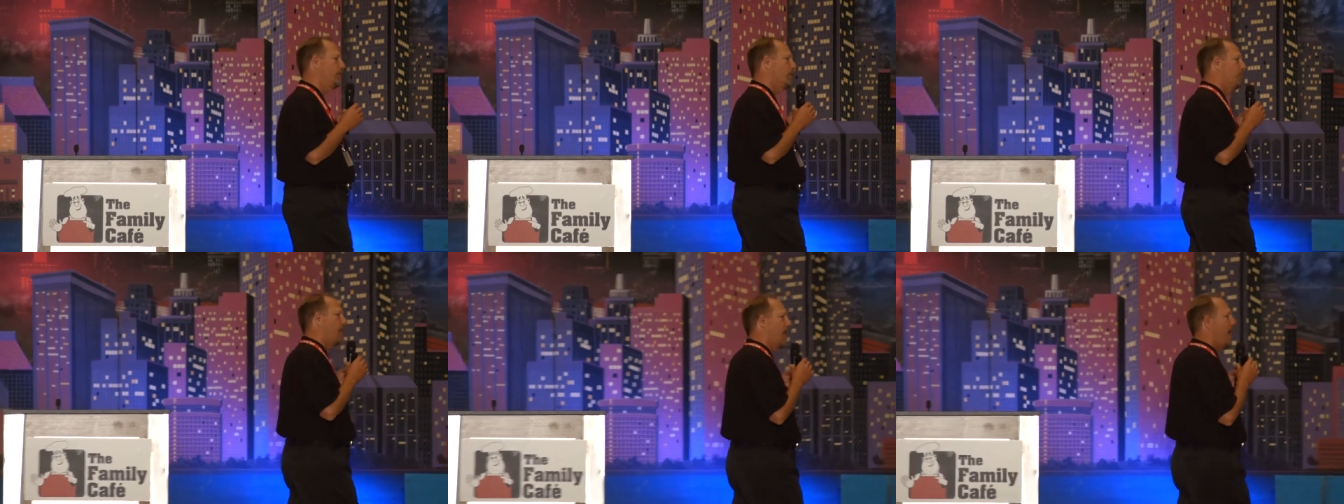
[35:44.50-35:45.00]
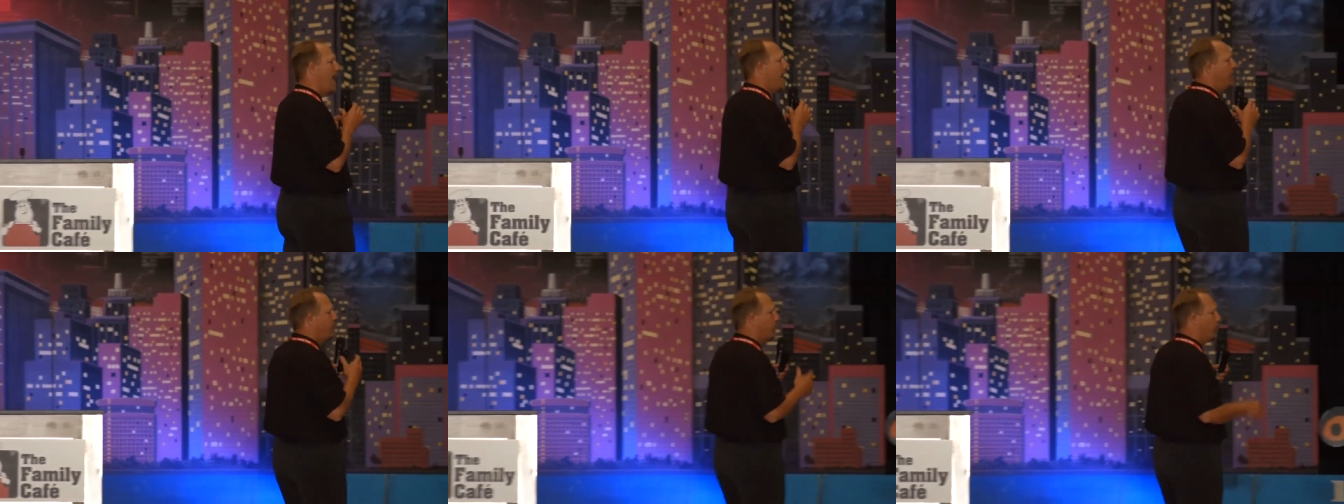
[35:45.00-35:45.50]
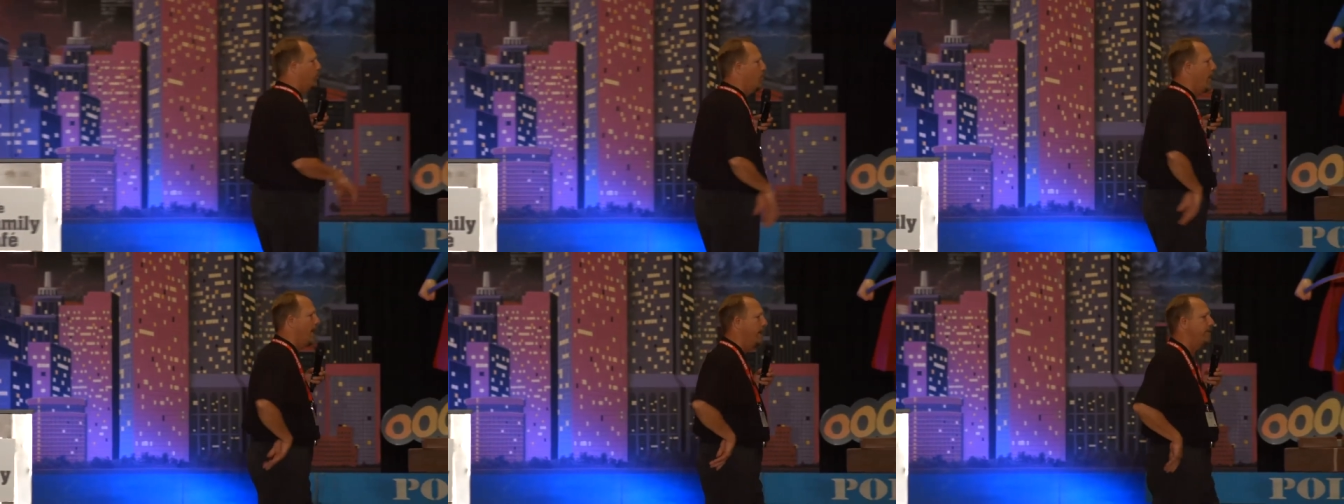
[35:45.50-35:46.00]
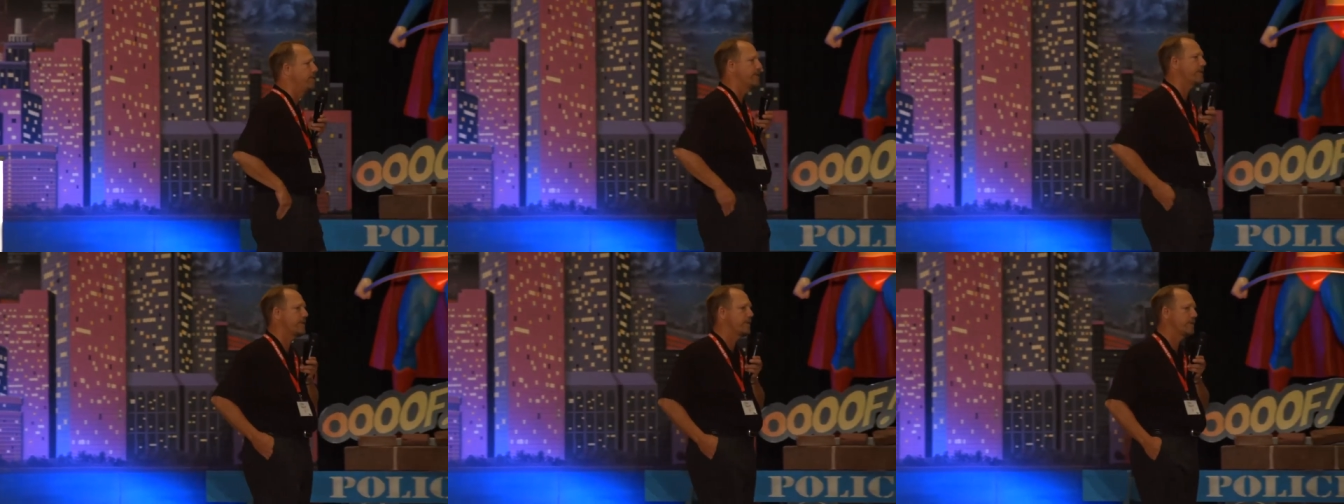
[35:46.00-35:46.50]
she applied through a
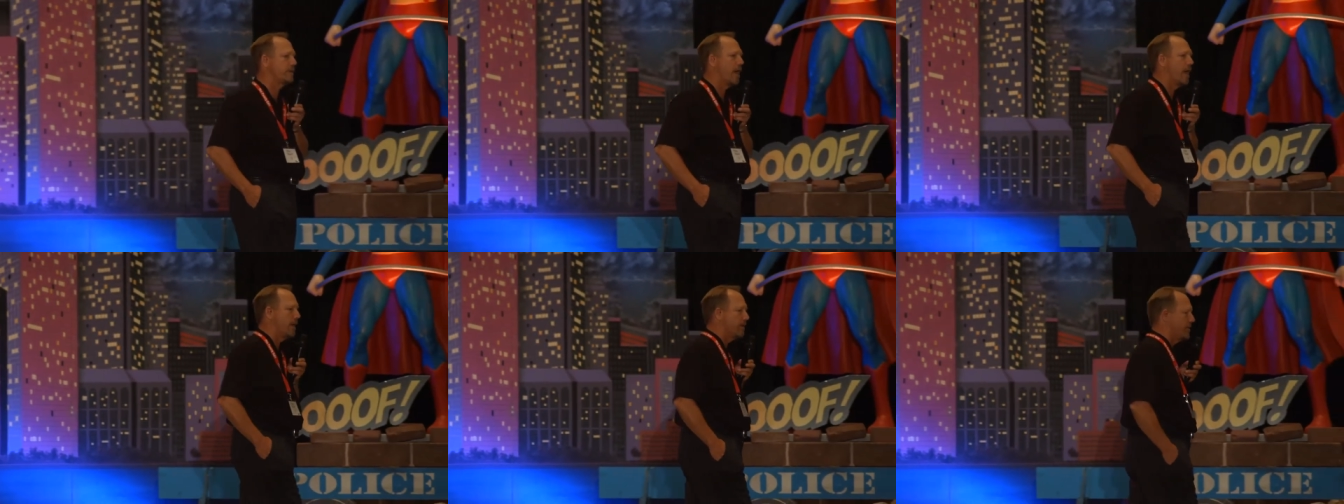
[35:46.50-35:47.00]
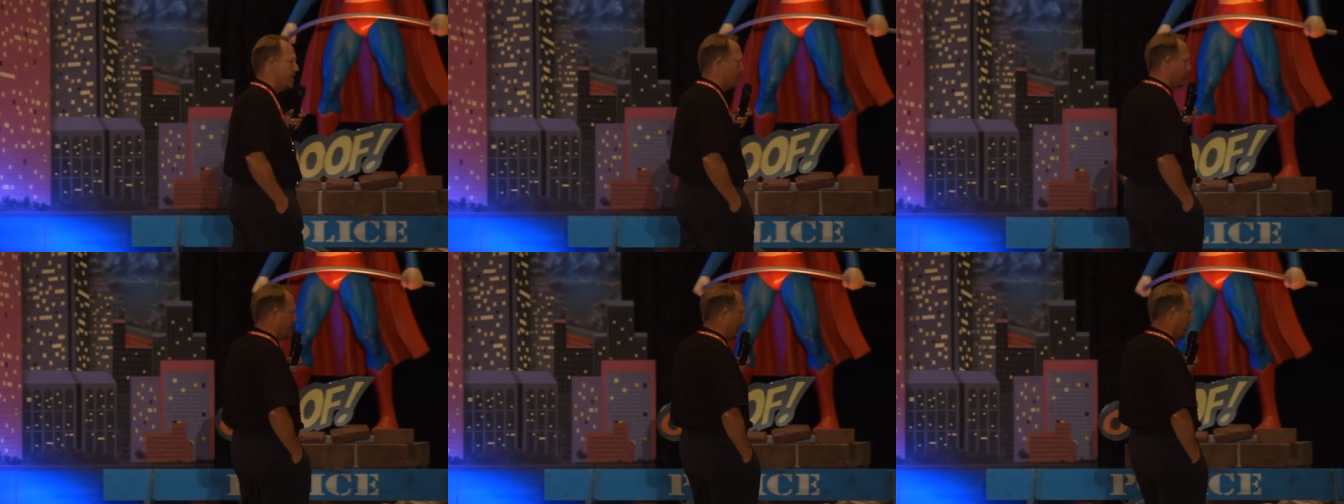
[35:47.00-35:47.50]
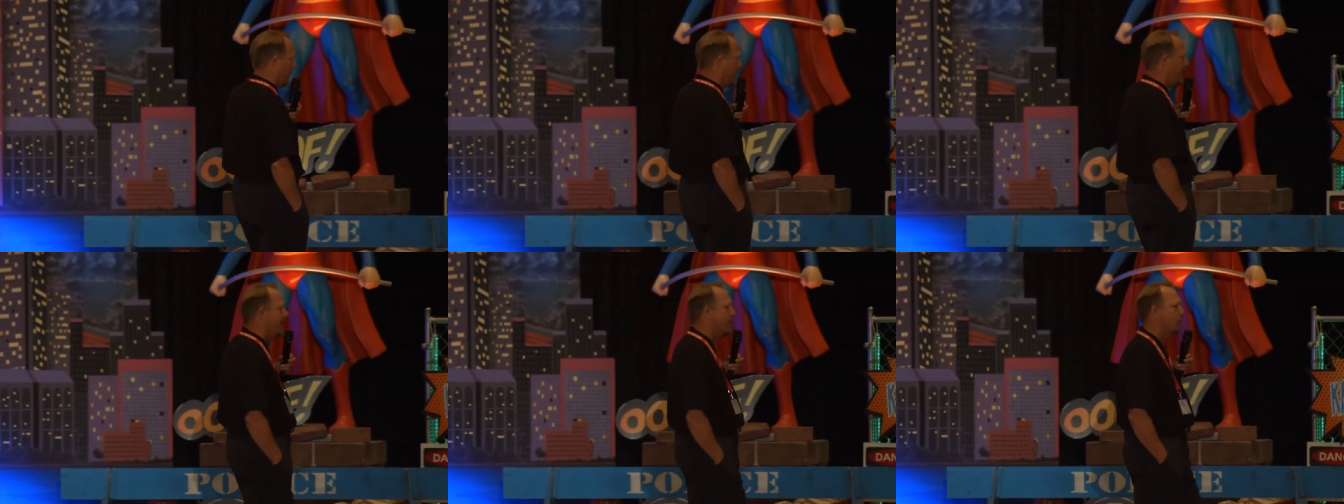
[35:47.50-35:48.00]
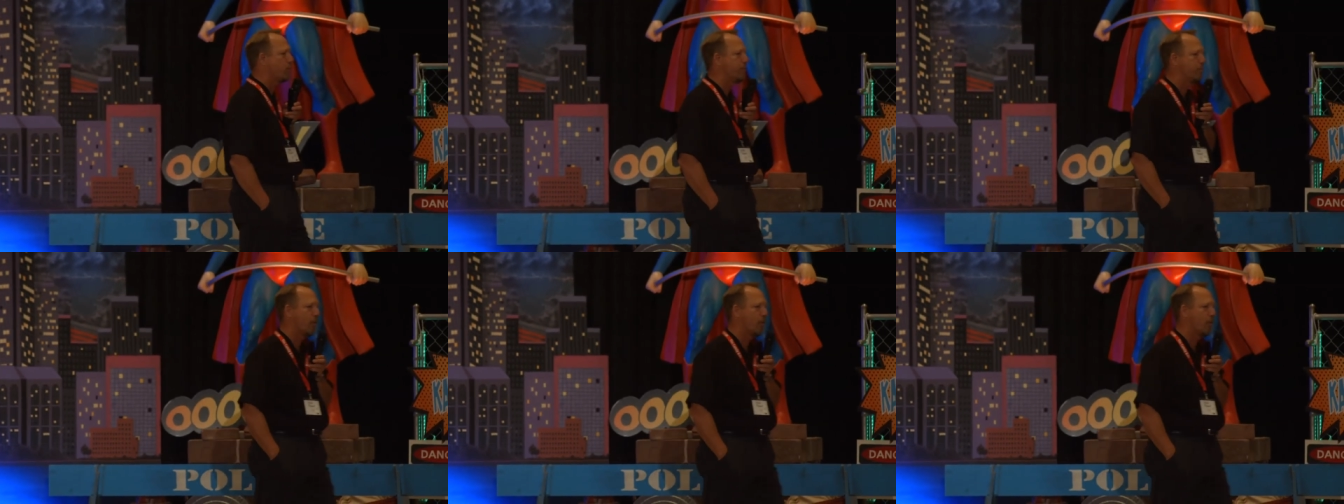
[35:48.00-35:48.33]
dis, uh, disability entry